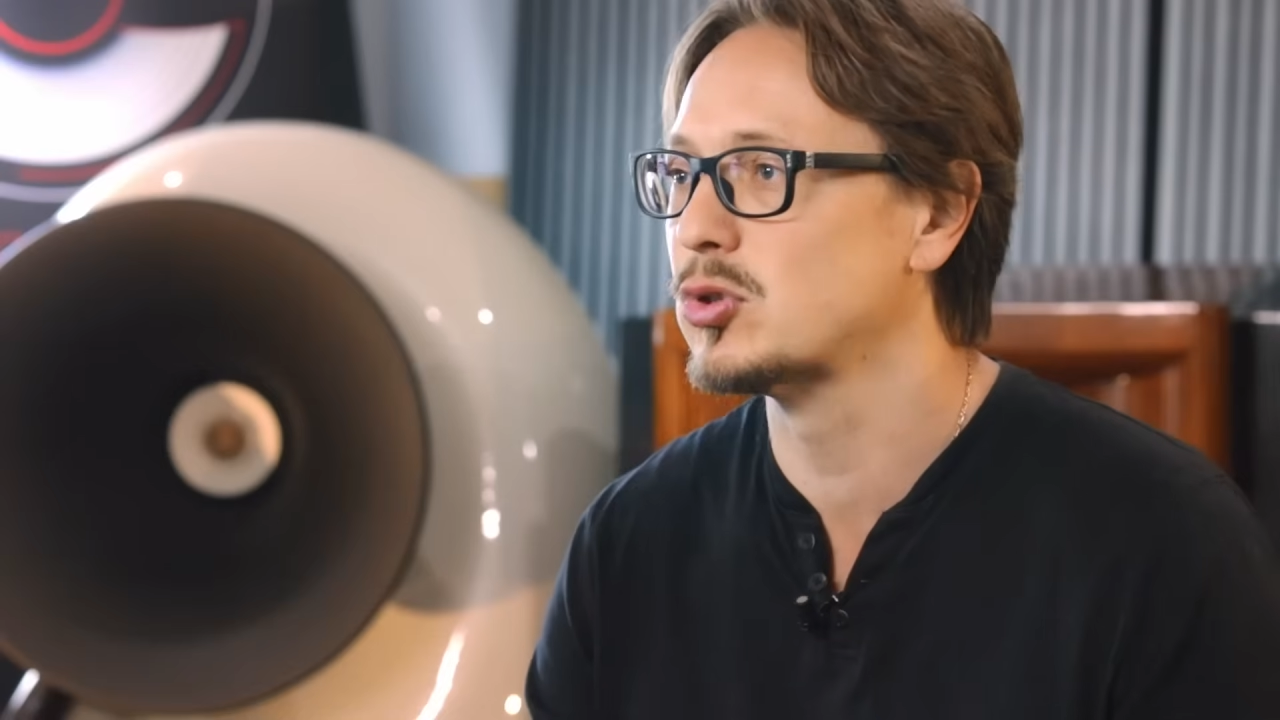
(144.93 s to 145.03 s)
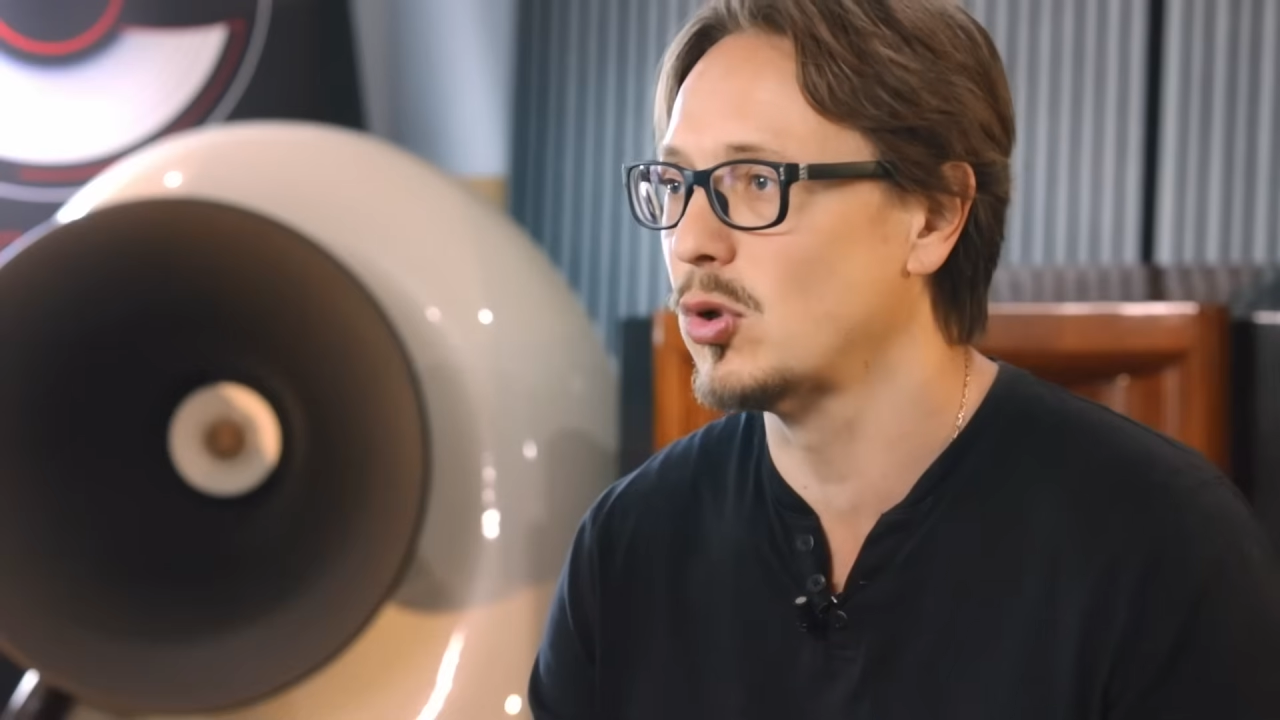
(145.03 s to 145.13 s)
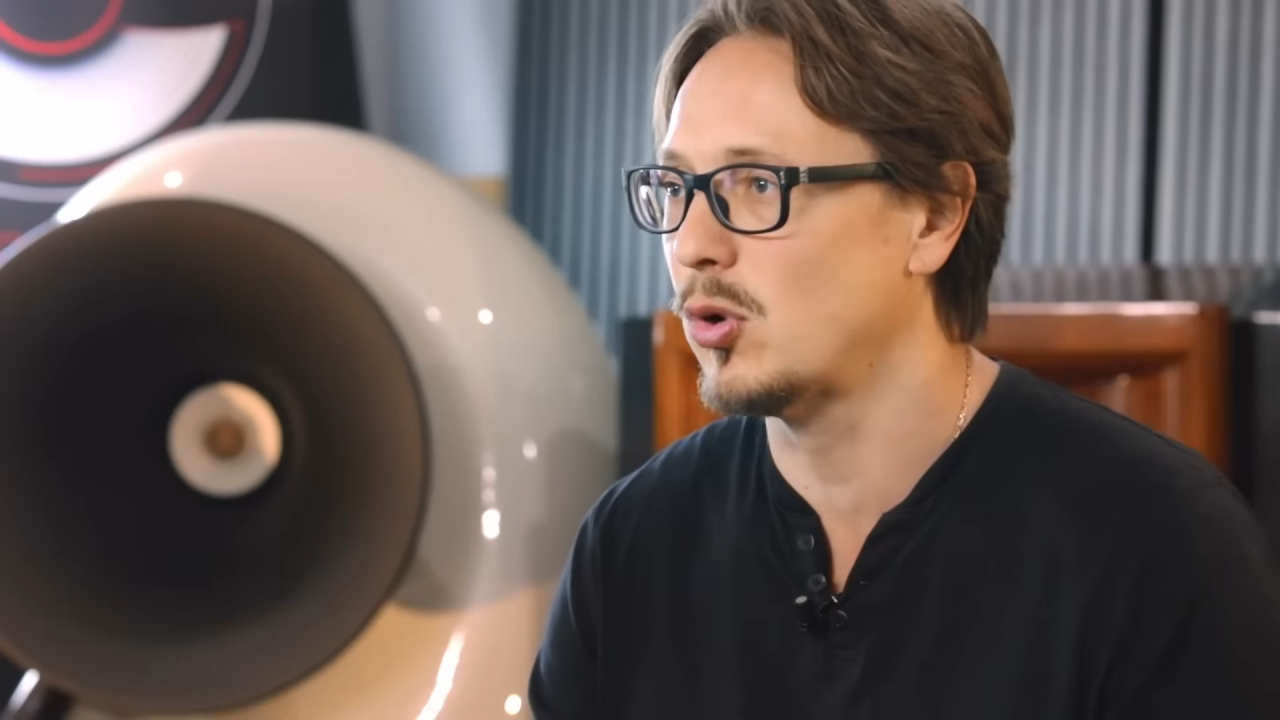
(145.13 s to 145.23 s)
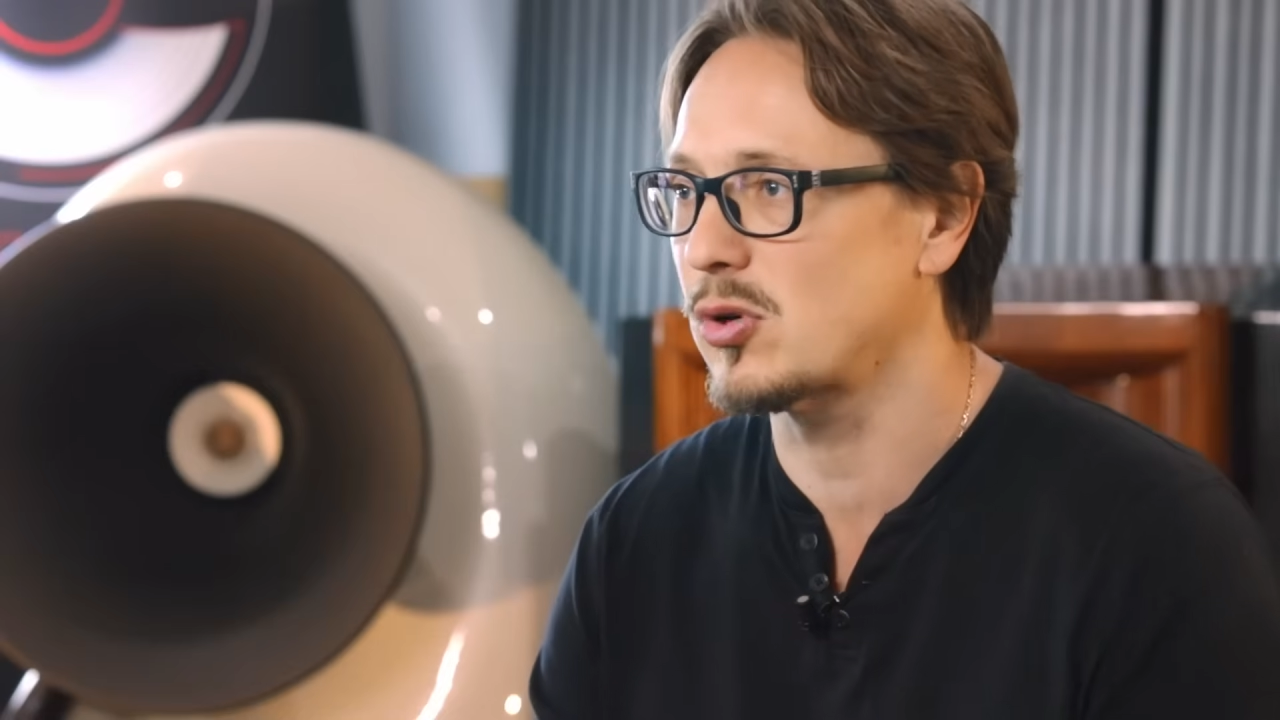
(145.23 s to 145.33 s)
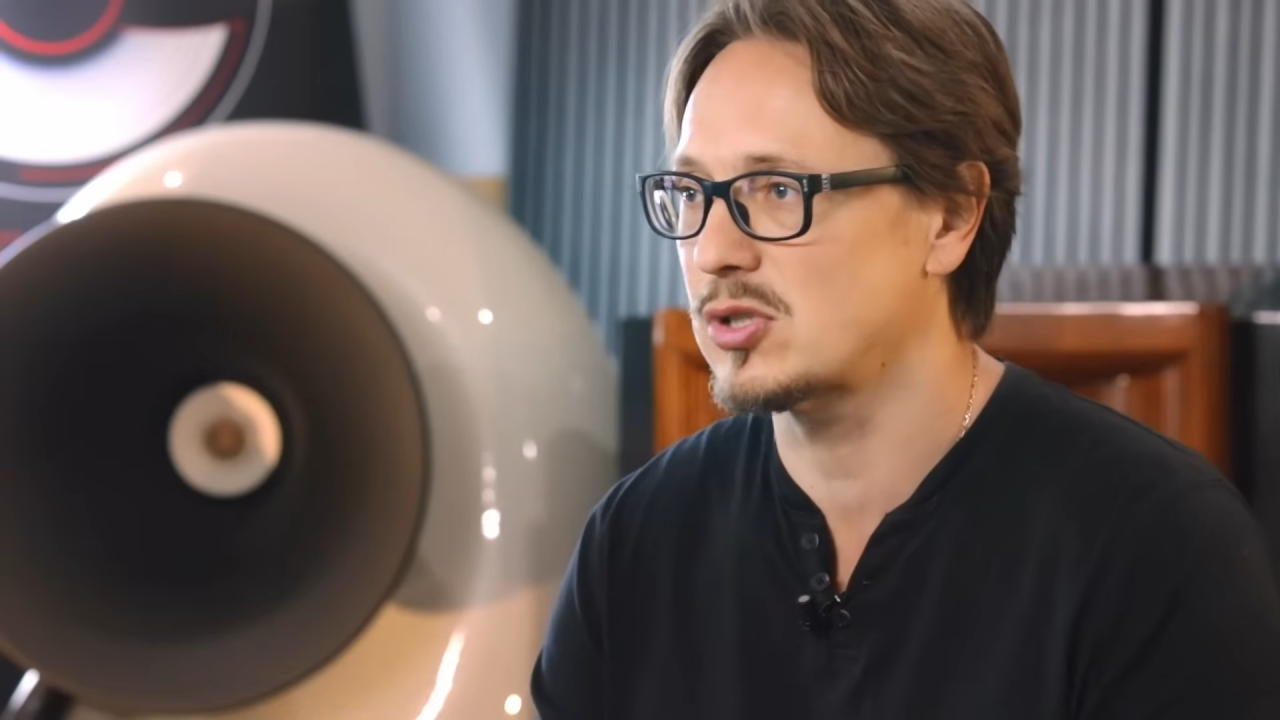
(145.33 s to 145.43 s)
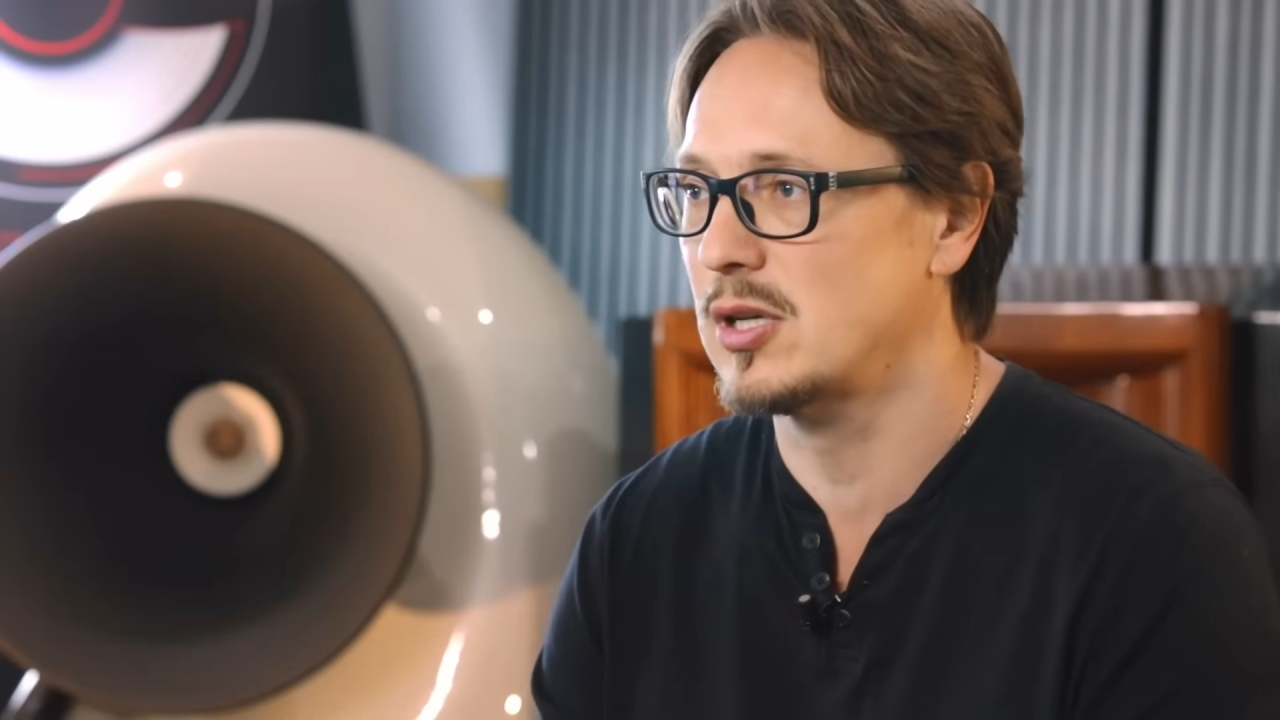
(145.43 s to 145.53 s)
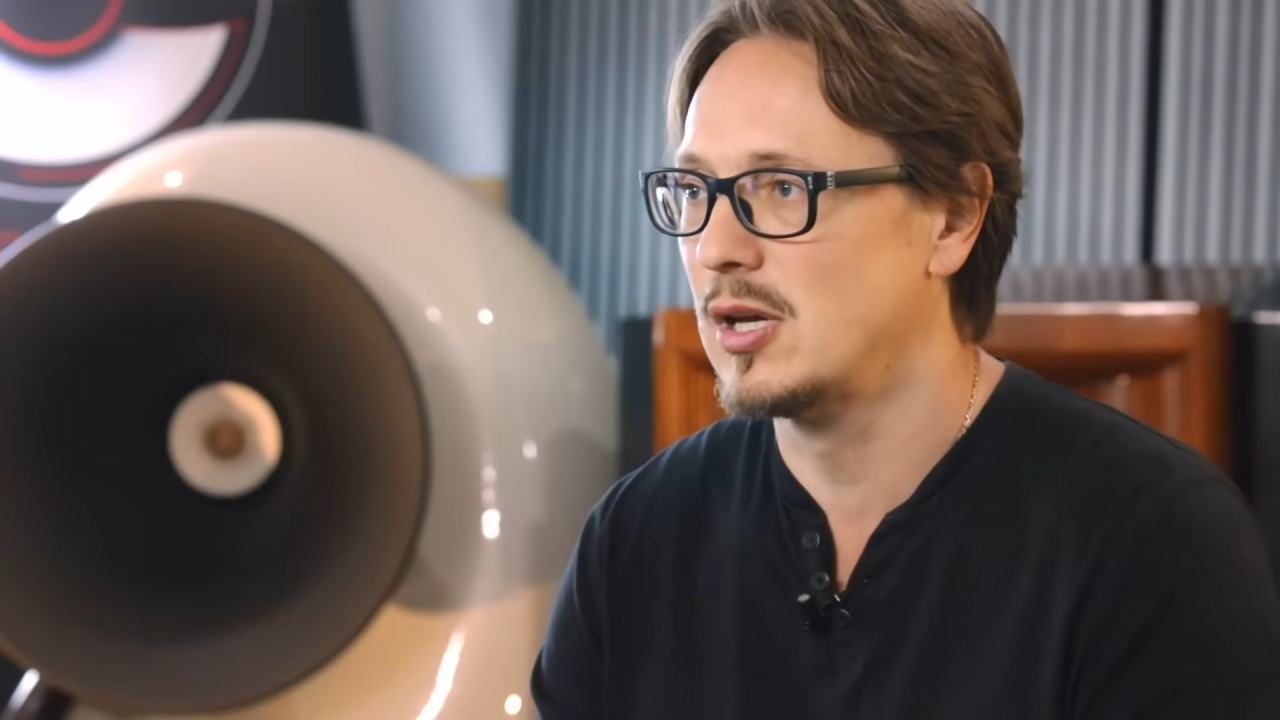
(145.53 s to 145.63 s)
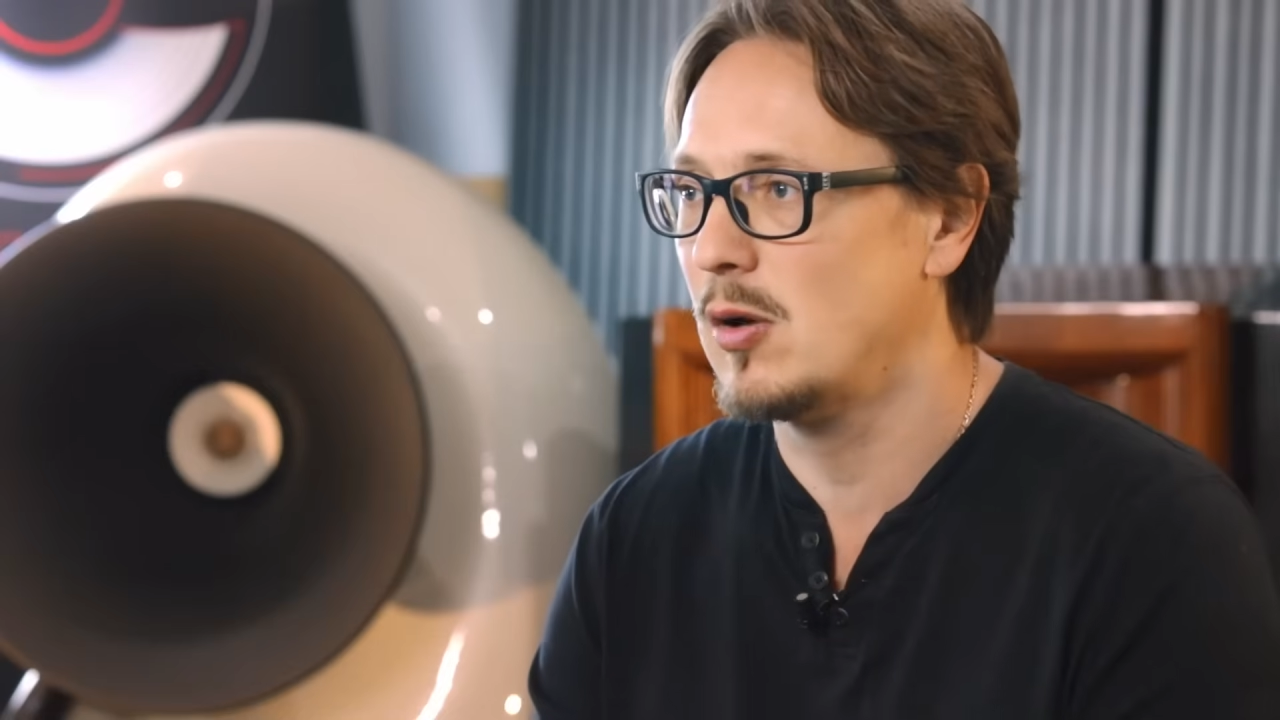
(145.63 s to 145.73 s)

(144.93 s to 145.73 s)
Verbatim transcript: source